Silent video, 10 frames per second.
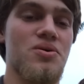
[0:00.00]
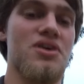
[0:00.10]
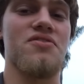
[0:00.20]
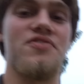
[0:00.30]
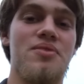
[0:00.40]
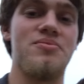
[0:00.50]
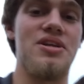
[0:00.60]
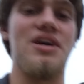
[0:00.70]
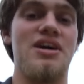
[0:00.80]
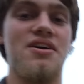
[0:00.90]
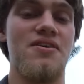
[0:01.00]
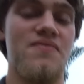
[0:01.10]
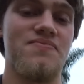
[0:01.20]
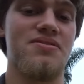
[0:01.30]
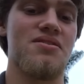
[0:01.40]
we're going to film today.
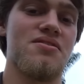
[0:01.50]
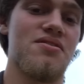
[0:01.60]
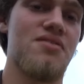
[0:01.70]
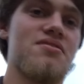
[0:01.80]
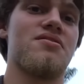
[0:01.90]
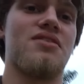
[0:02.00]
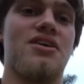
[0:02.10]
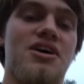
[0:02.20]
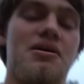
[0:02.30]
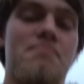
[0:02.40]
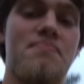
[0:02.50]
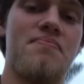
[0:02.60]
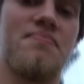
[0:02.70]
Um,